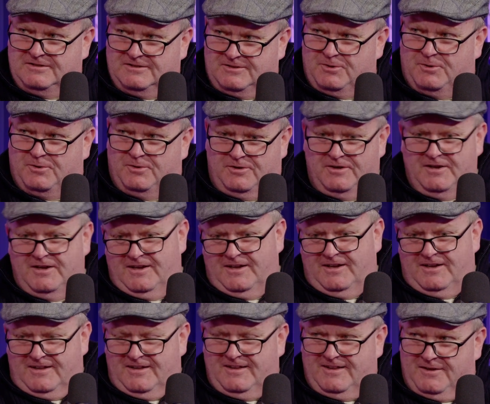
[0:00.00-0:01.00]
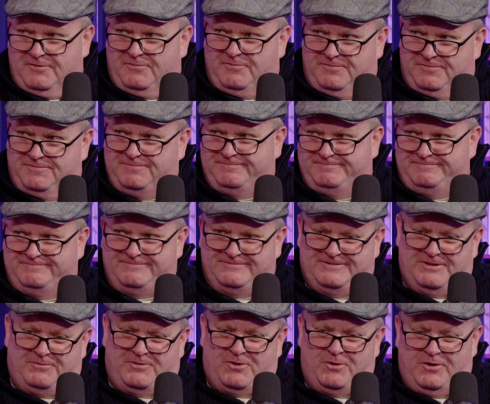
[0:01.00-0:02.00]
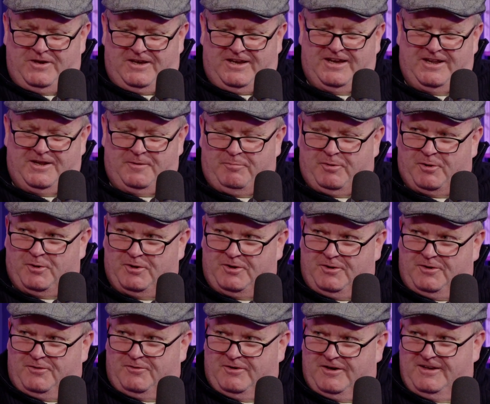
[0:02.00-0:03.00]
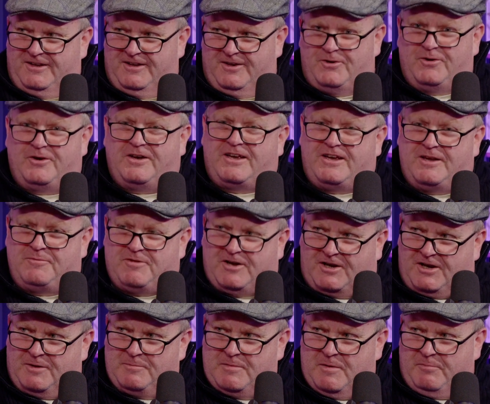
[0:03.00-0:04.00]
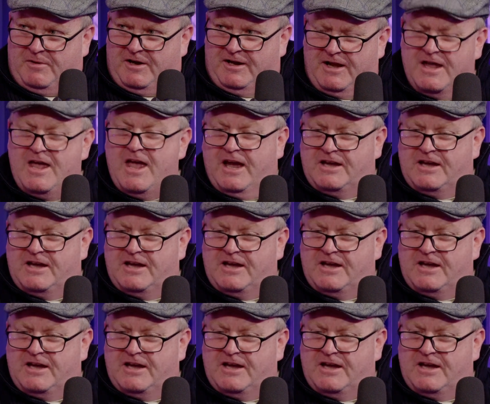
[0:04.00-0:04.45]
So they've got to get the product right. They've got to keep you coming back.